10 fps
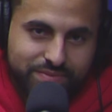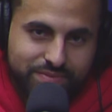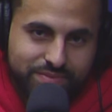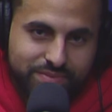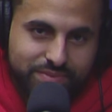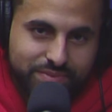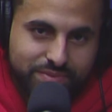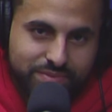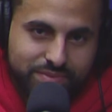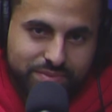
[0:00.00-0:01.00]

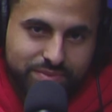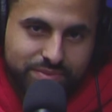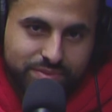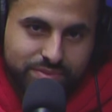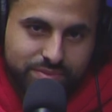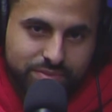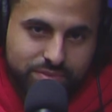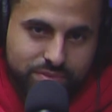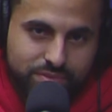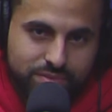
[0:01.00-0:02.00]

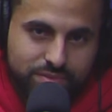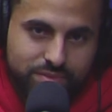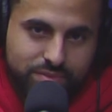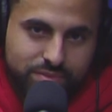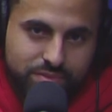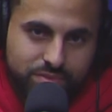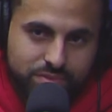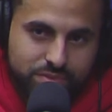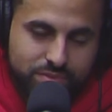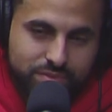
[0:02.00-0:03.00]

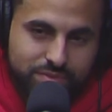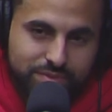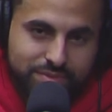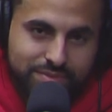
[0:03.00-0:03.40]
No words are spoken by the person on screen.